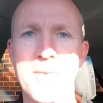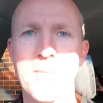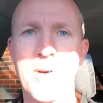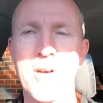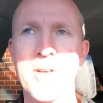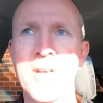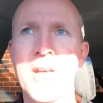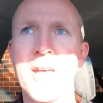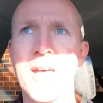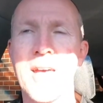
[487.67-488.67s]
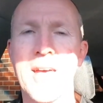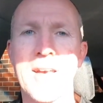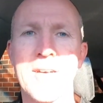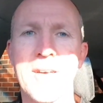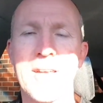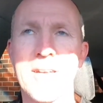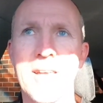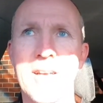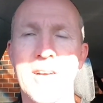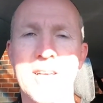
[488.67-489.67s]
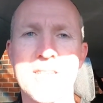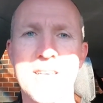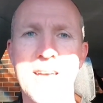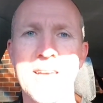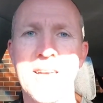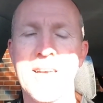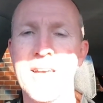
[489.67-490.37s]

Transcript: with the boat. And yeah, like I say,